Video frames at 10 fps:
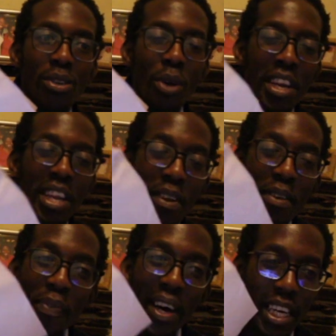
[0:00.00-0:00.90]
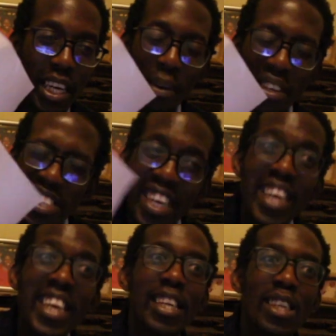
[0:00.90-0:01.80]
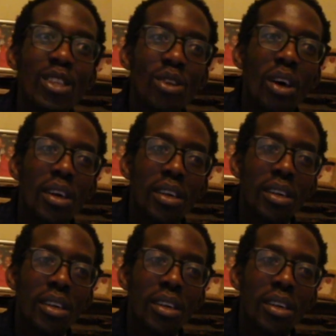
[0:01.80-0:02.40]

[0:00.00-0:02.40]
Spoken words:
Not even fucking machines, dog.